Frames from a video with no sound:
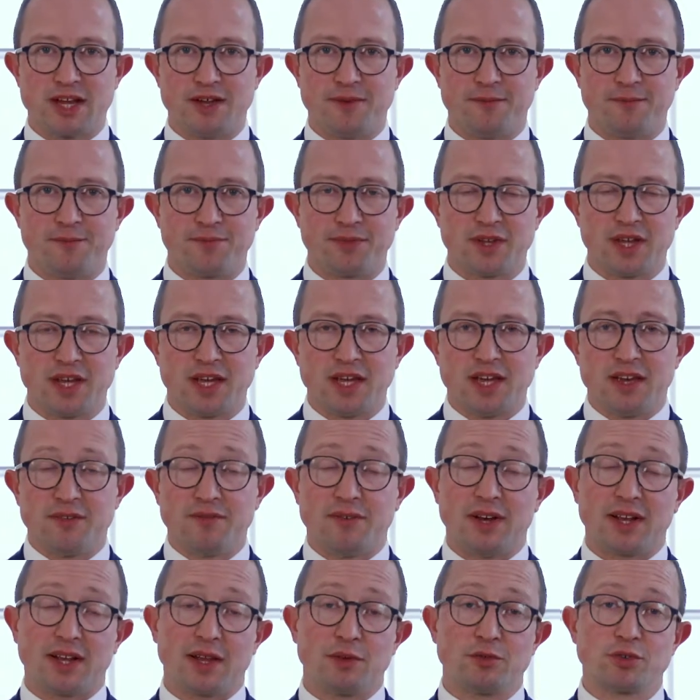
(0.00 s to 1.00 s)
In
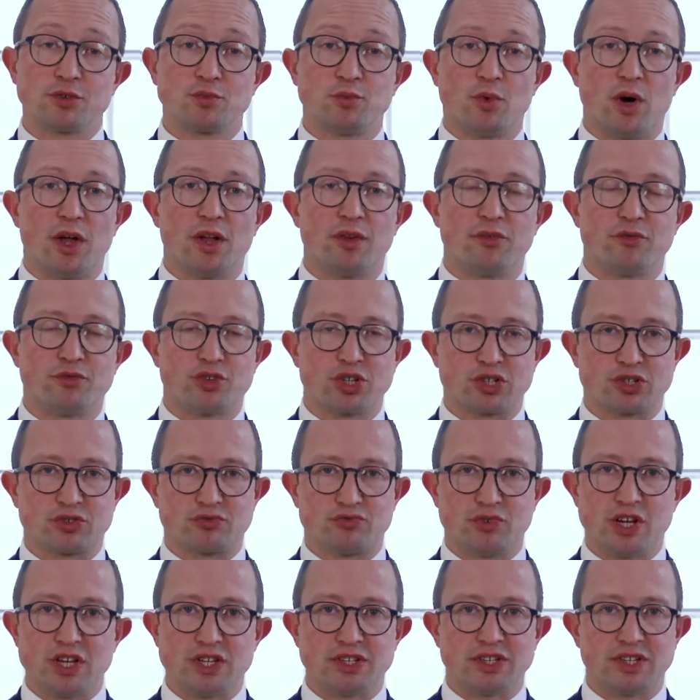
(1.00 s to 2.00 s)
fact, there was one just
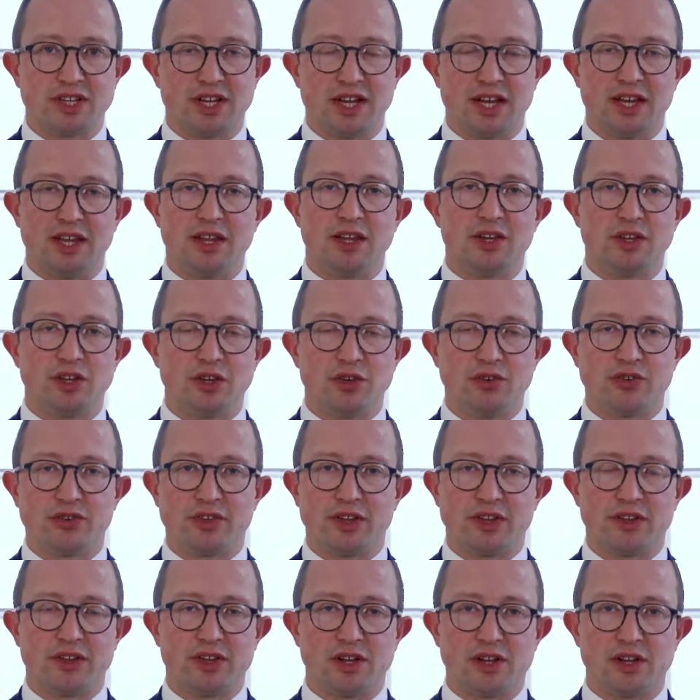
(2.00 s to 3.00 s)
recently in the news
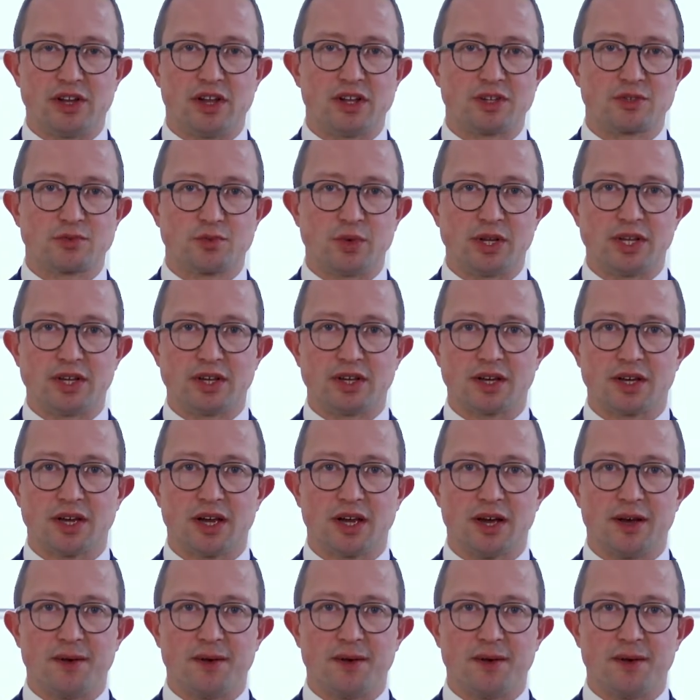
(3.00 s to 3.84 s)
in the last week